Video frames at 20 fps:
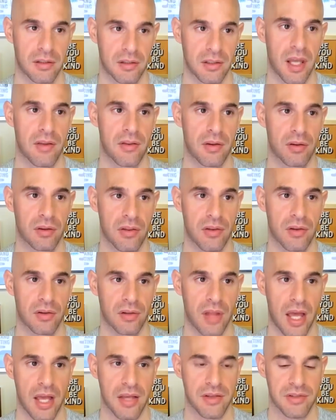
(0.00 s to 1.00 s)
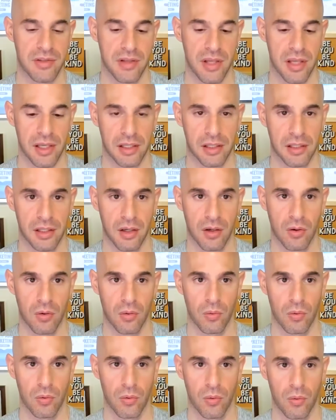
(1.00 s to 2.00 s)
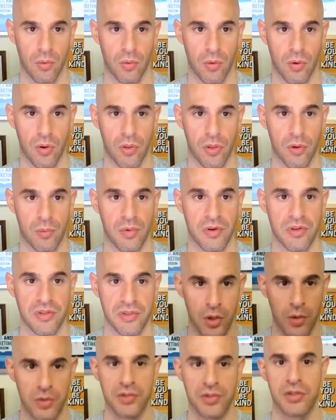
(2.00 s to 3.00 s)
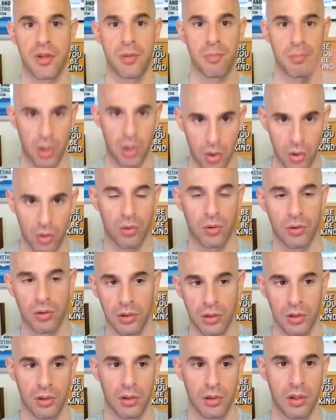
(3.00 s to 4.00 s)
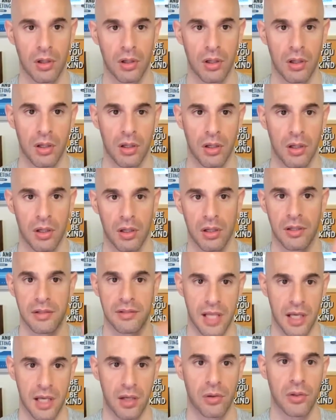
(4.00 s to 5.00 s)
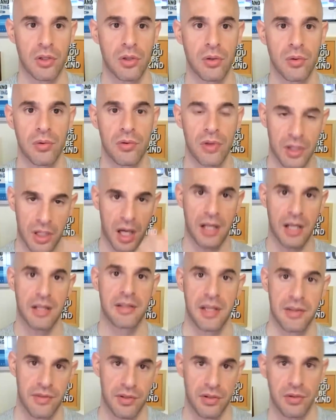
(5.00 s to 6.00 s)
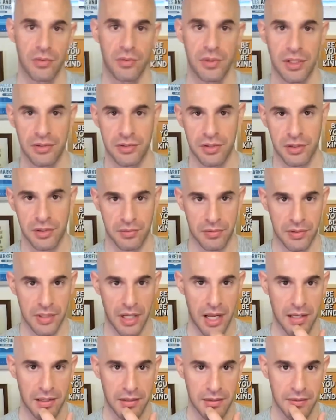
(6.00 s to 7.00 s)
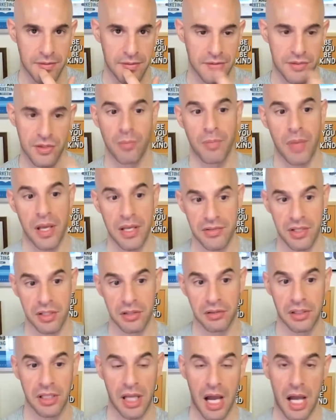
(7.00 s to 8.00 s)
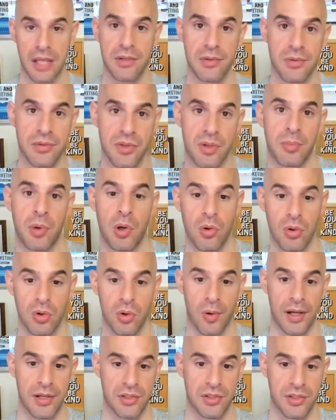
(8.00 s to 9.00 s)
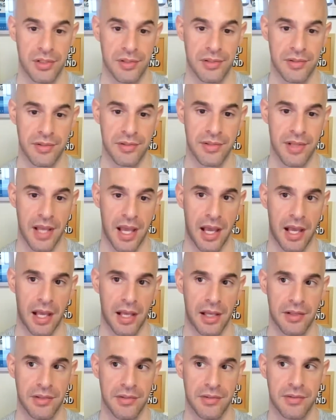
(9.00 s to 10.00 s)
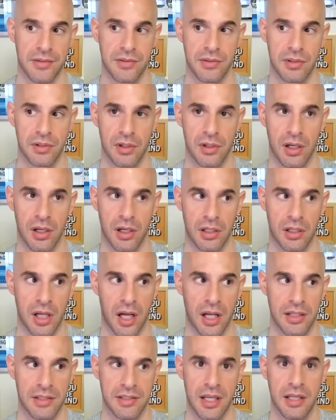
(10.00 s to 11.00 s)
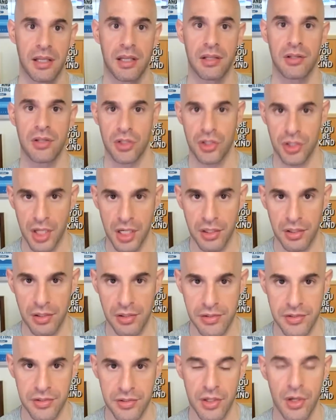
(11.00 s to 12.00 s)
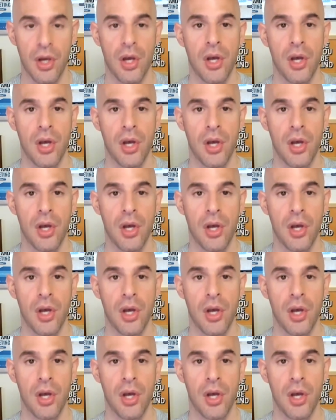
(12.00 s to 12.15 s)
the last thing, the results of the poll tell you the content that you need to create. So basically, I use the poll questions as content initiators.